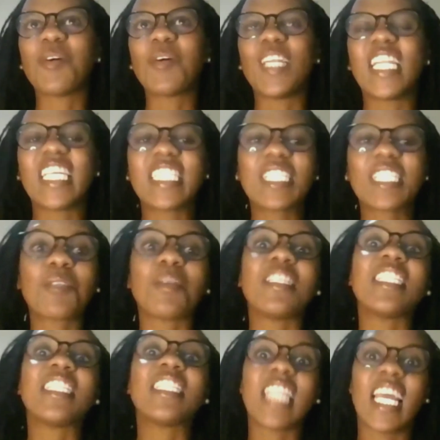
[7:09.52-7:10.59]
so late
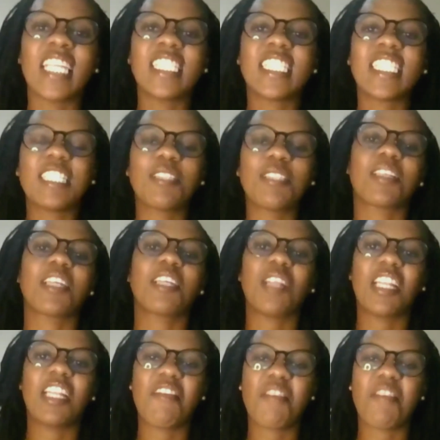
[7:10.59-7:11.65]
2019, this was
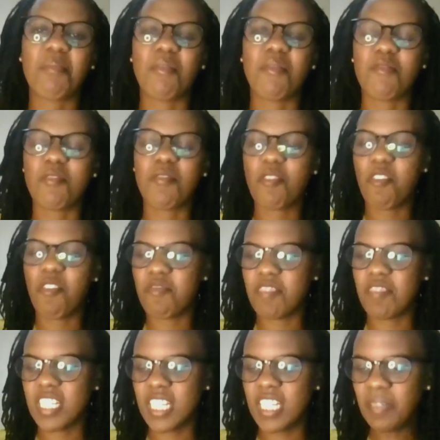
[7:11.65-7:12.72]
actually even before
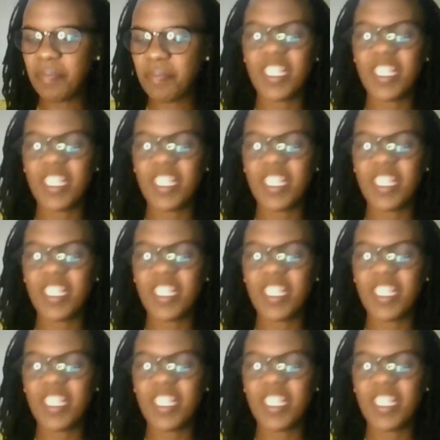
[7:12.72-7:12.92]
COVID.